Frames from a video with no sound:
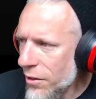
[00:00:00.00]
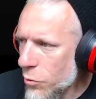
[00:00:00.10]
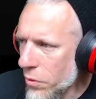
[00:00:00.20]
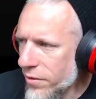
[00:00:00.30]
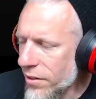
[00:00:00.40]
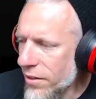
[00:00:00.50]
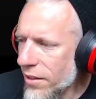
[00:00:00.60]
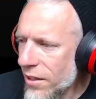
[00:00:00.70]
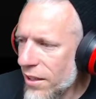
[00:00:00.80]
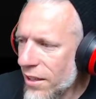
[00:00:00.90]
Twista
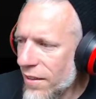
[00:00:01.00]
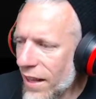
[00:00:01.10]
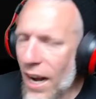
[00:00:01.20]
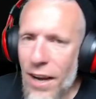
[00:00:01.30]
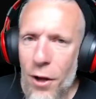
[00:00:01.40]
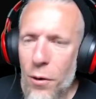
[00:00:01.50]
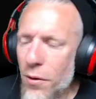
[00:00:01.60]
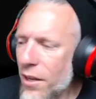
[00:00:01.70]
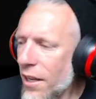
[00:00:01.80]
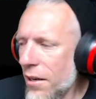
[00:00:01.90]
that I know
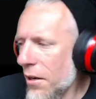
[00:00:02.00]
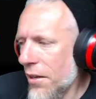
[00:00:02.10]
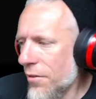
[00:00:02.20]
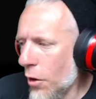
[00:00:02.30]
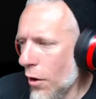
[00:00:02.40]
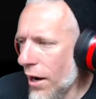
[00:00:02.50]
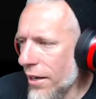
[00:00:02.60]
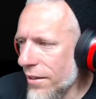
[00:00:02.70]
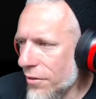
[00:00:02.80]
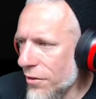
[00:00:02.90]
and it's all
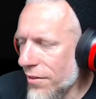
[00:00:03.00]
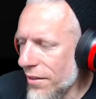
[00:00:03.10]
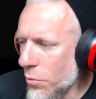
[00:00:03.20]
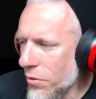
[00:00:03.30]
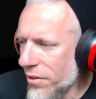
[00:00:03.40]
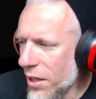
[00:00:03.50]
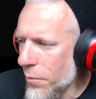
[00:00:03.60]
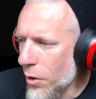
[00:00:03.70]
right. It just it wasn't coming